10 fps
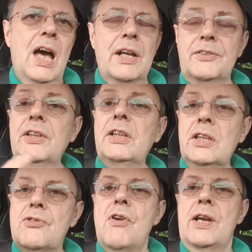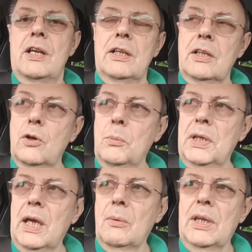and I think the adrenaline got me
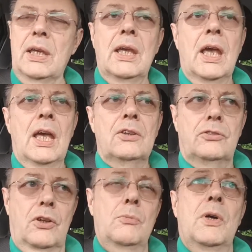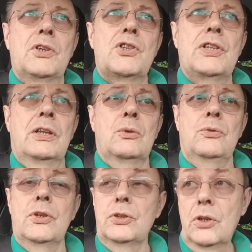going so much so
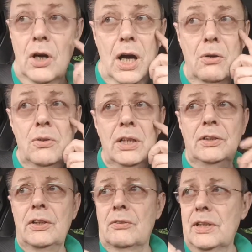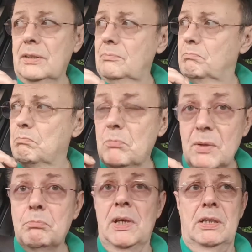that not only did I
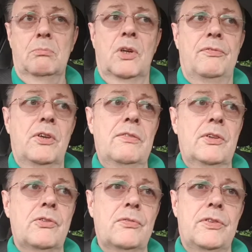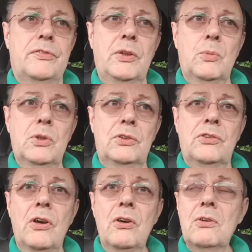meet my 550 word
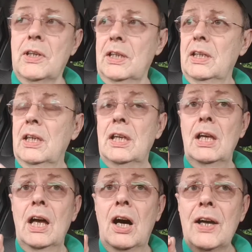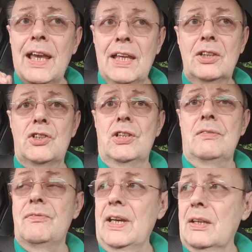target, I actually
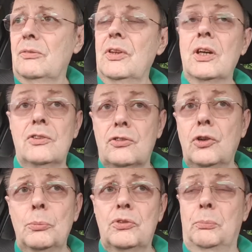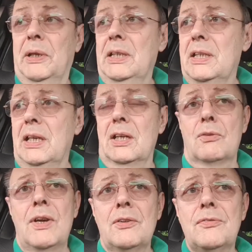found that I'd stopped speaking at
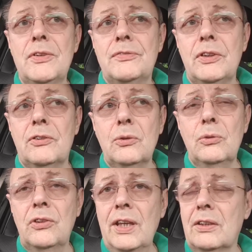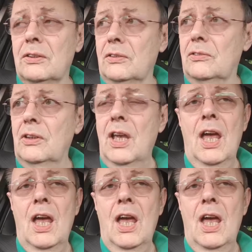around 52 seconds.